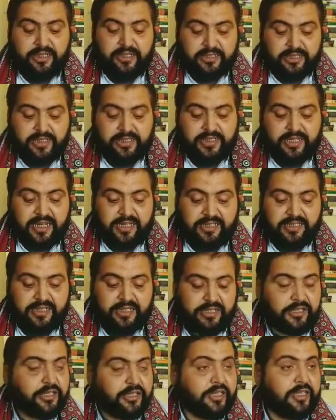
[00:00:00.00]
These
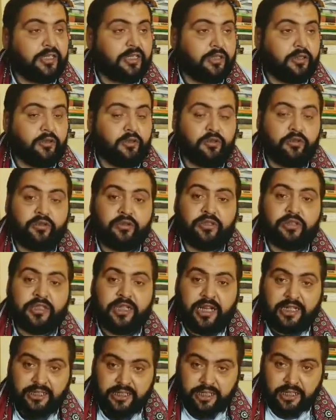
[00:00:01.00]
writers include
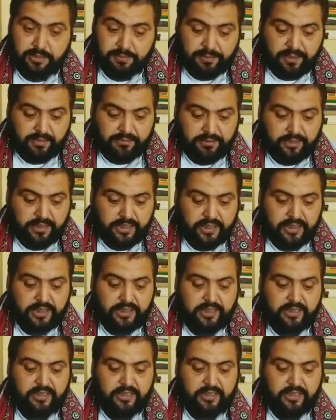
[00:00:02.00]
Gayatri Spivak,